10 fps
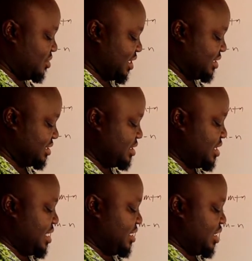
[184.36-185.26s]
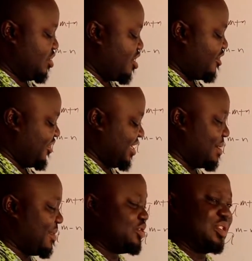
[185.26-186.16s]
1. The log of a
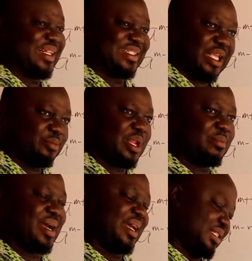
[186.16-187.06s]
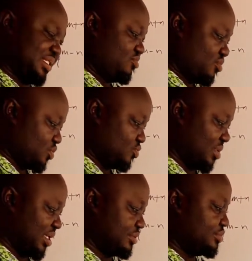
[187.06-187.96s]
number to the same number is equal to
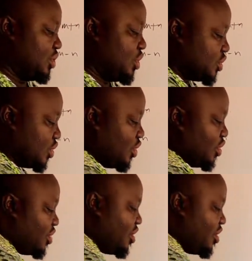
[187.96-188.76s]
1. So